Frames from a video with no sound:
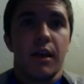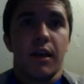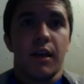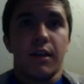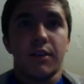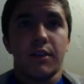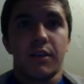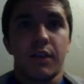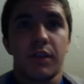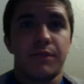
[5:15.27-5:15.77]

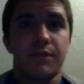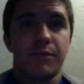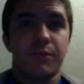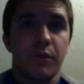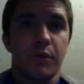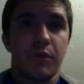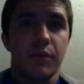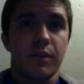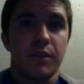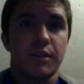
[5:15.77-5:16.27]
So let's
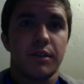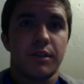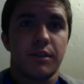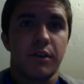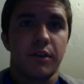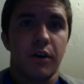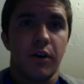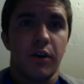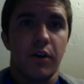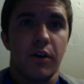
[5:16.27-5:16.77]
forward this
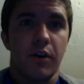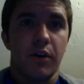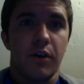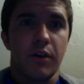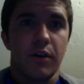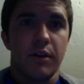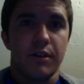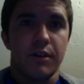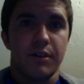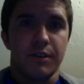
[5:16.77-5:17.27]
call
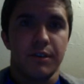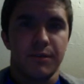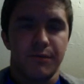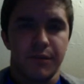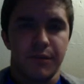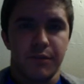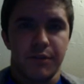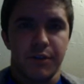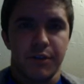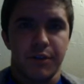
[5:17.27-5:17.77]
into the
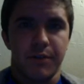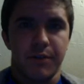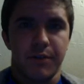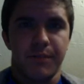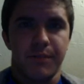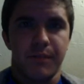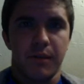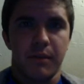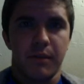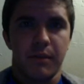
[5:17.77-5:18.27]
future.
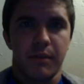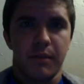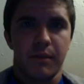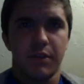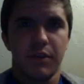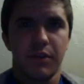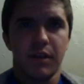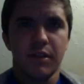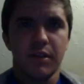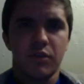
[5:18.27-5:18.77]
By
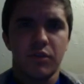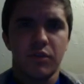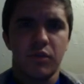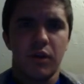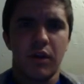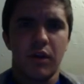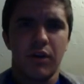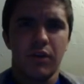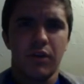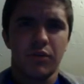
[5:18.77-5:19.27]

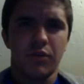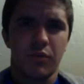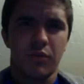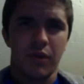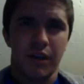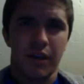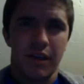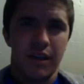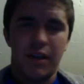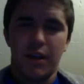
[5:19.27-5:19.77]

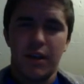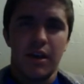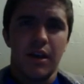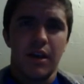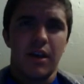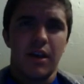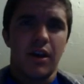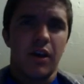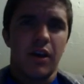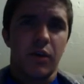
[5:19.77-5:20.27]
2020,
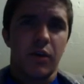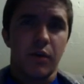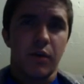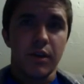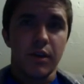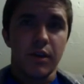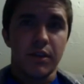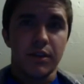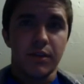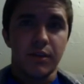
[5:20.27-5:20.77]

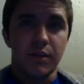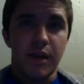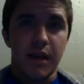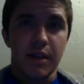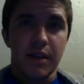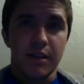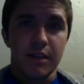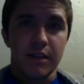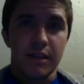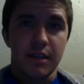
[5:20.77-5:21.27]
according to
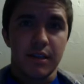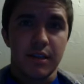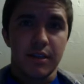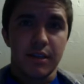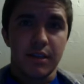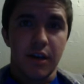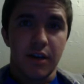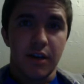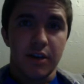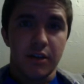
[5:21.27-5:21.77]
as
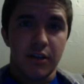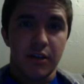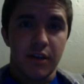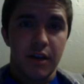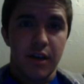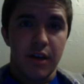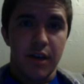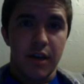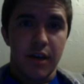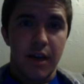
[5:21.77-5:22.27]
Dr.
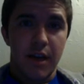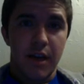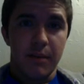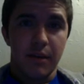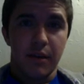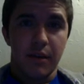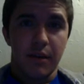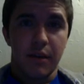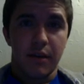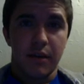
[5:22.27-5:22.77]

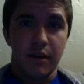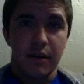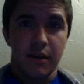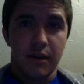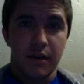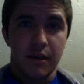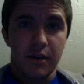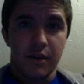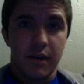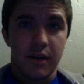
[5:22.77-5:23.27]
Eric
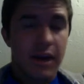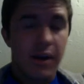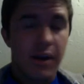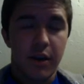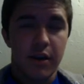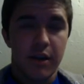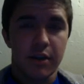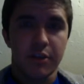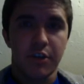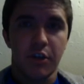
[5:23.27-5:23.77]

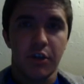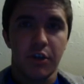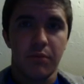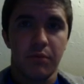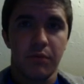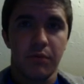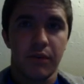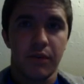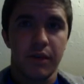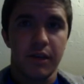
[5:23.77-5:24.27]

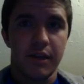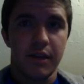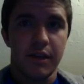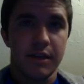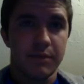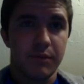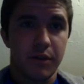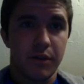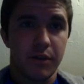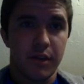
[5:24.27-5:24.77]
Topol in his
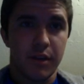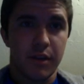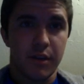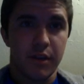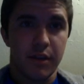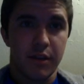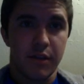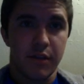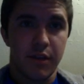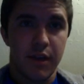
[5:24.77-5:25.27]
book The
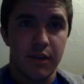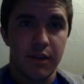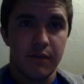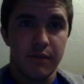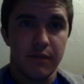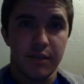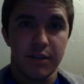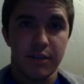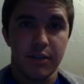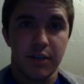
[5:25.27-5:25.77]
Creative
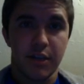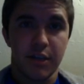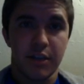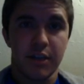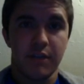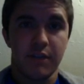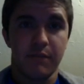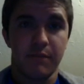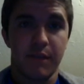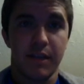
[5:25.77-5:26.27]
Destruction
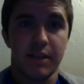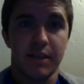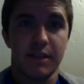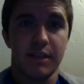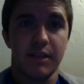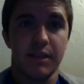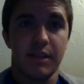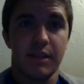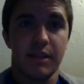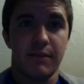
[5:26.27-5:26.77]
of
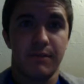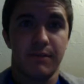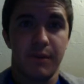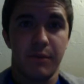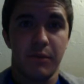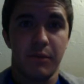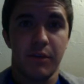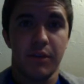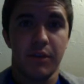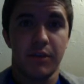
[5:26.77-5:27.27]
Medicine,
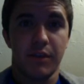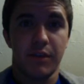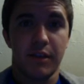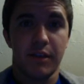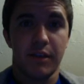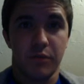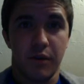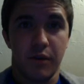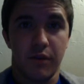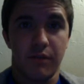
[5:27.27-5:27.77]
February
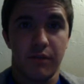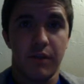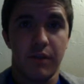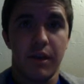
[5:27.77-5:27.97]
2012,